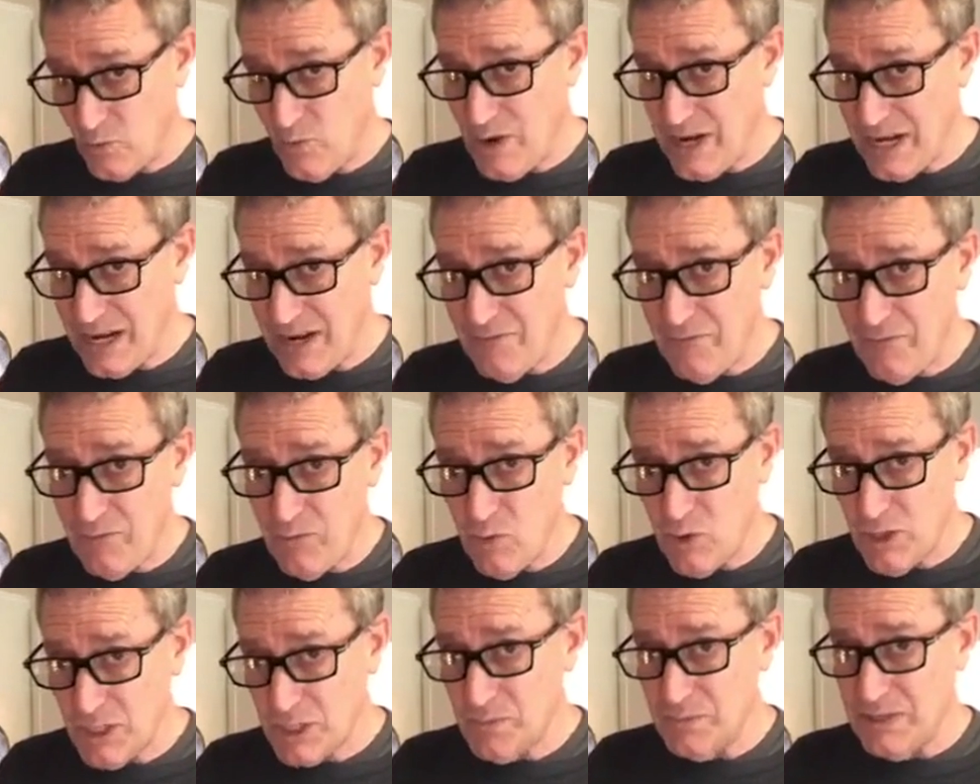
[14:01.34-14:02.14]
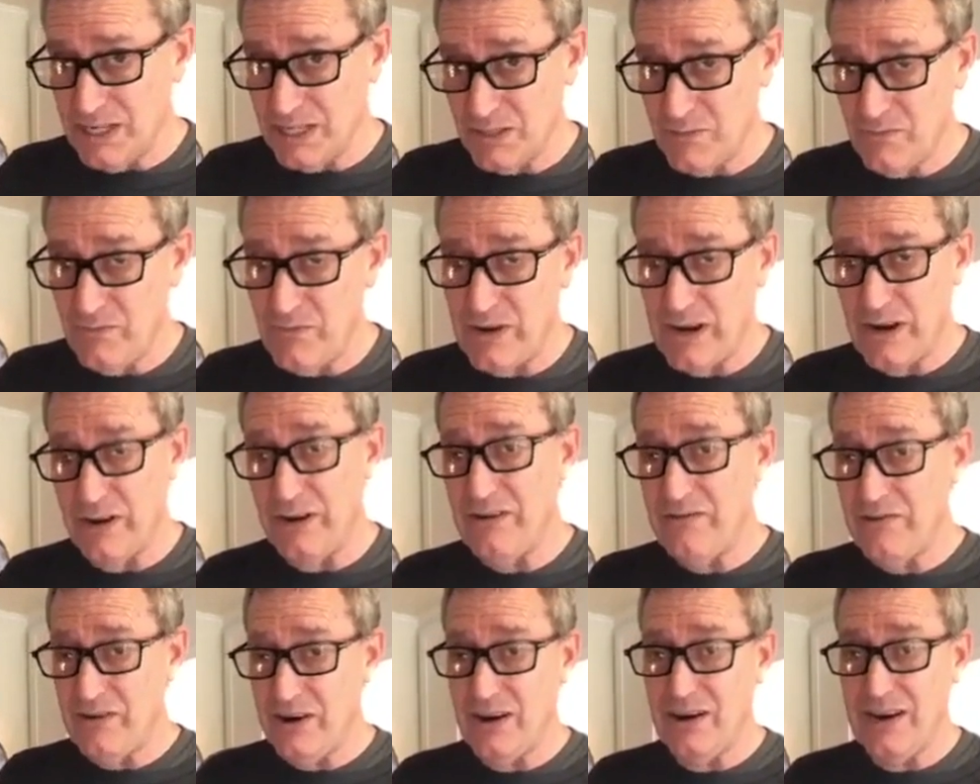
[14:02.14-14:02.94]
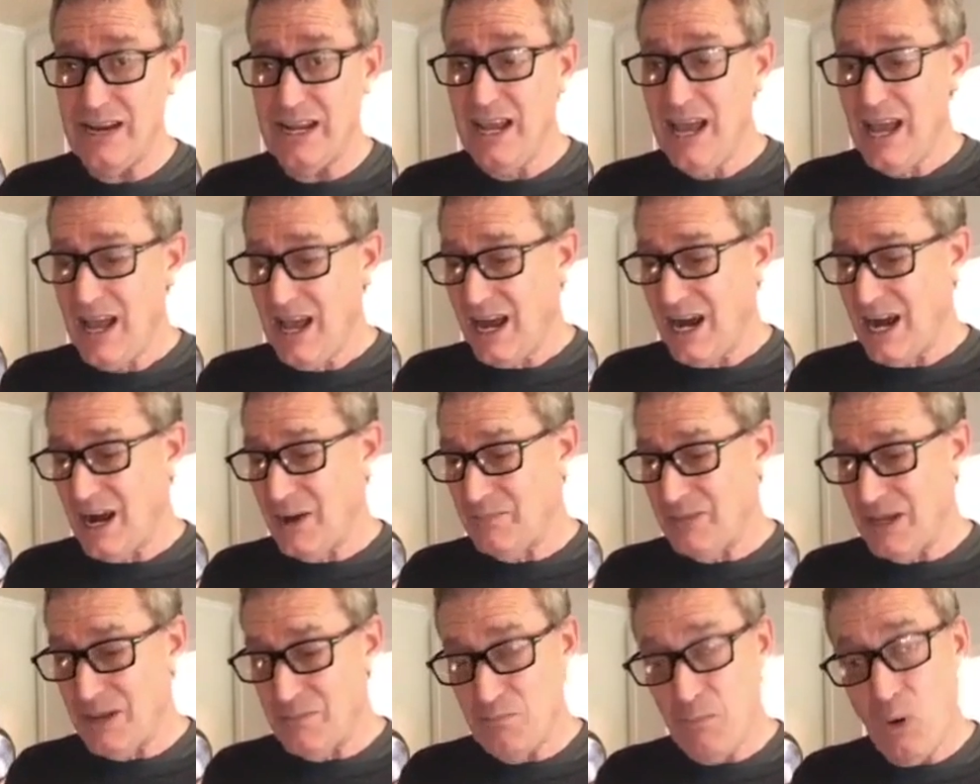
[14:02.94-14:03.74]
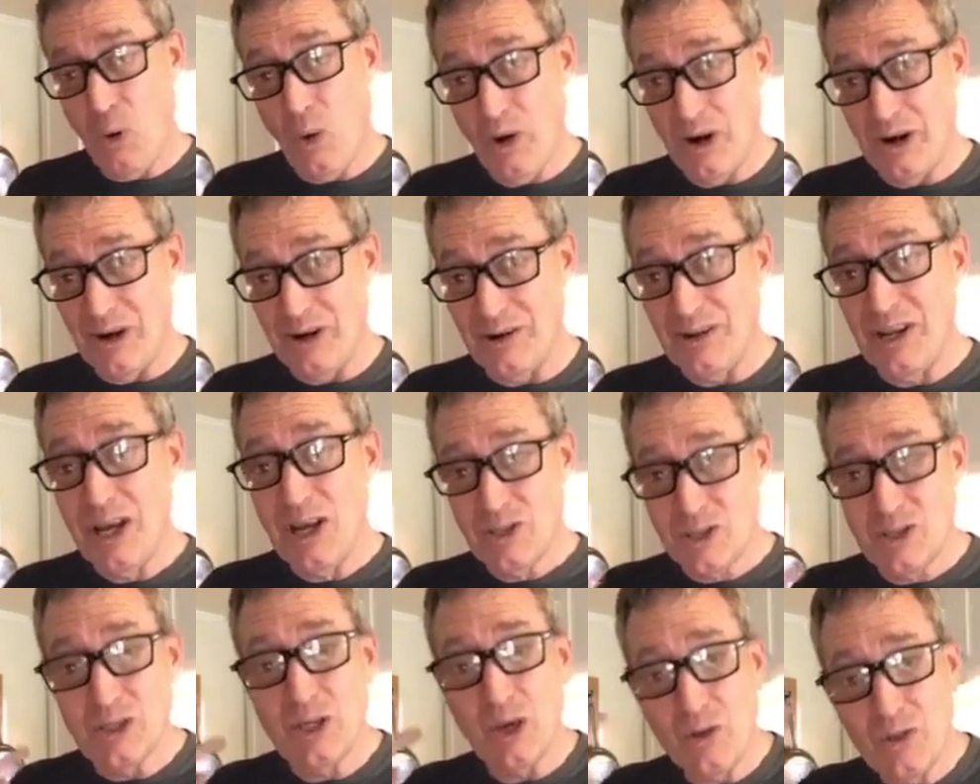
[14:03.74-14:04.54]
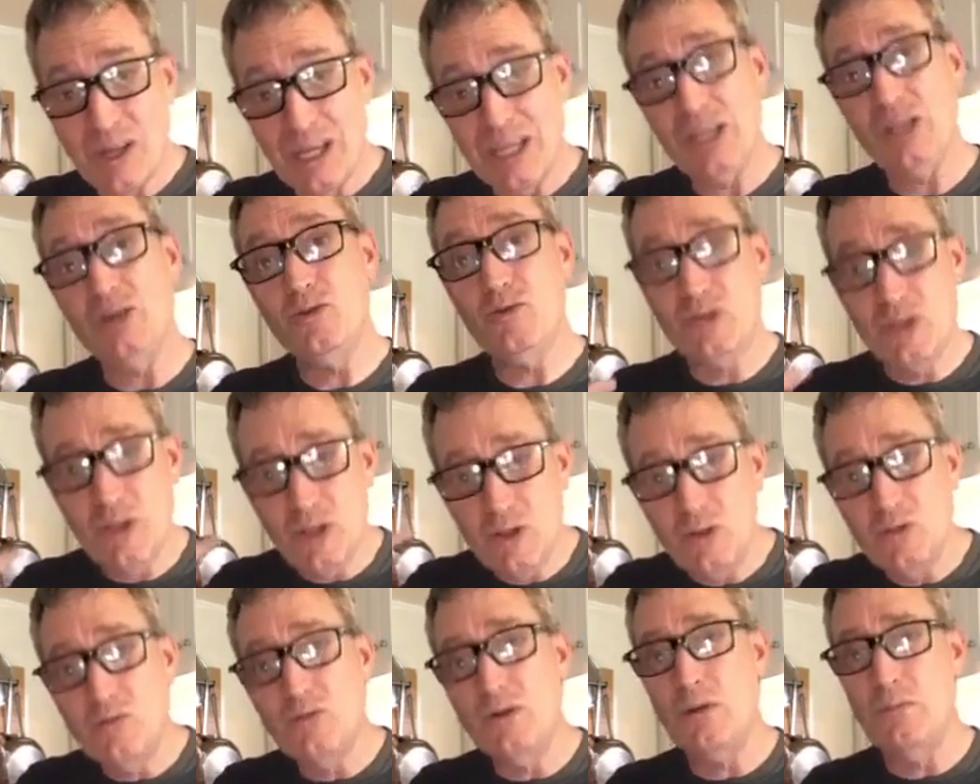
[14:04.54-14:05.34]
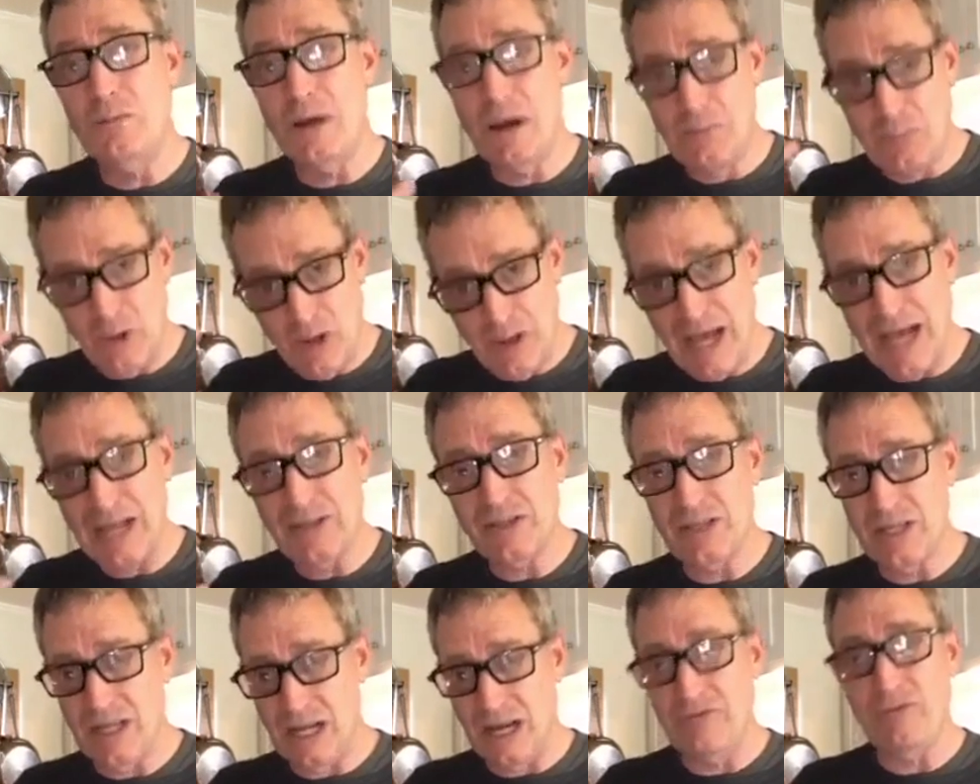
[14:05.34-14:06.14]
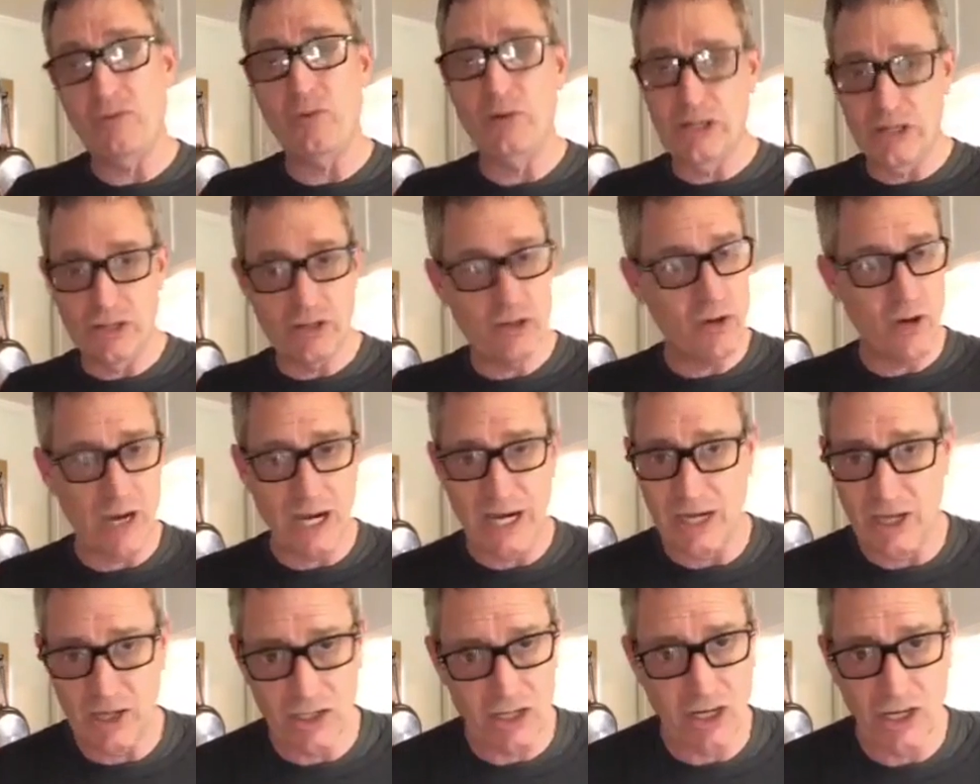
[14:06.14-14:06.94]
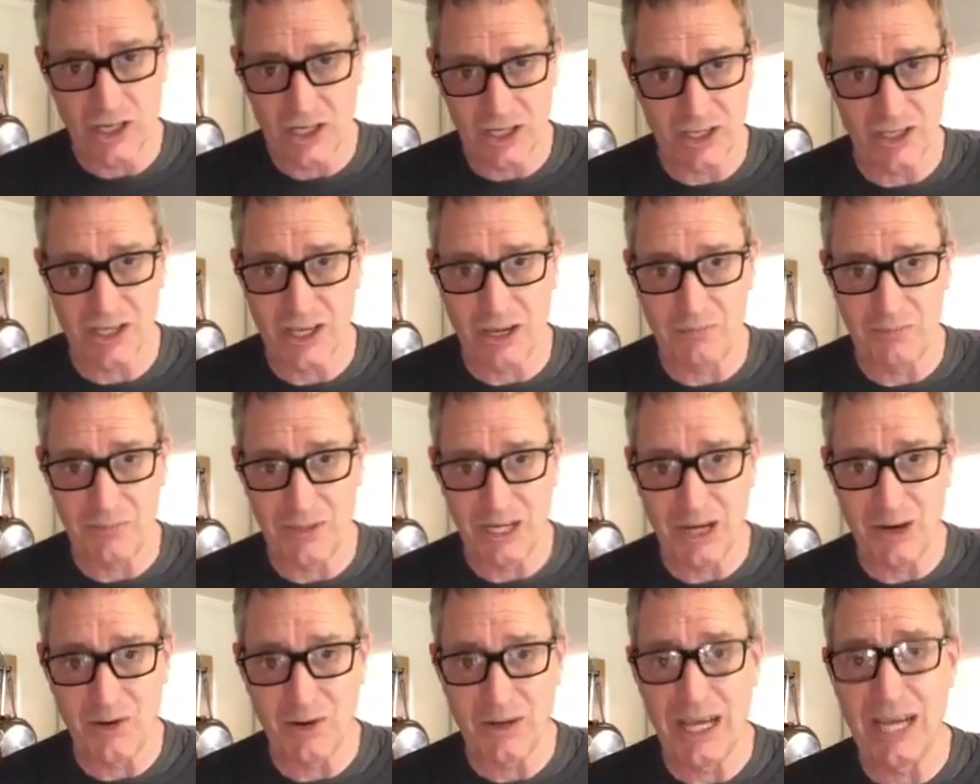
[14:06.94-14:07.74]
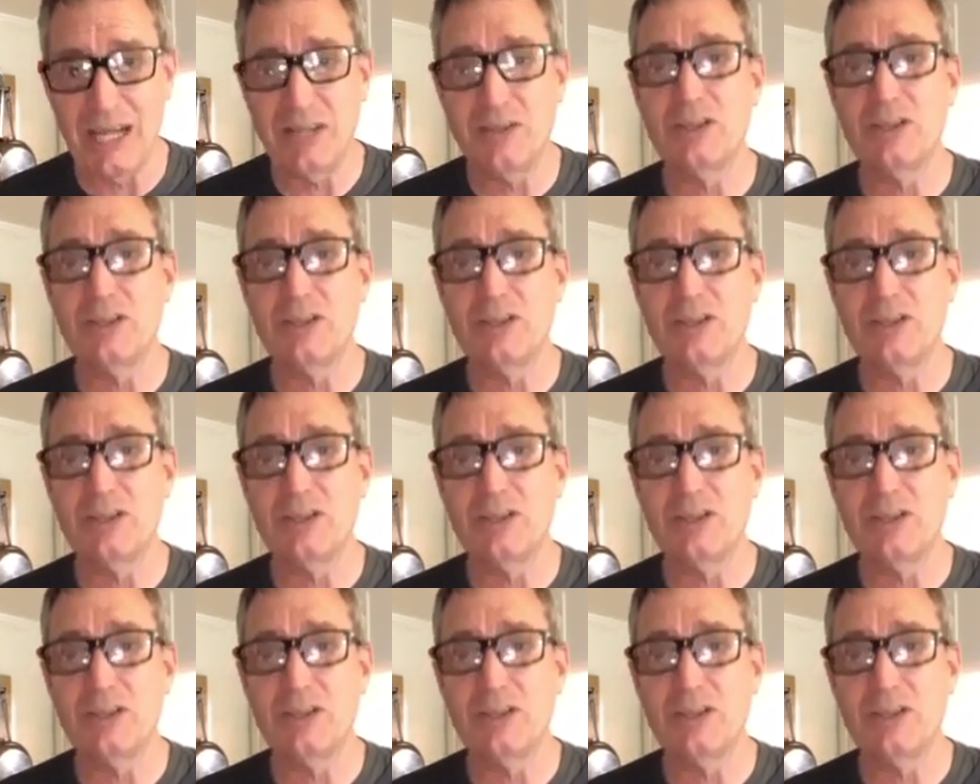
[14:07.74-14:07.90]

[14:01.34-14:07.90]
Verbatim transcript: reinforcement is very, very important, so that you do remember that stuff when you're trying to cook something, okay?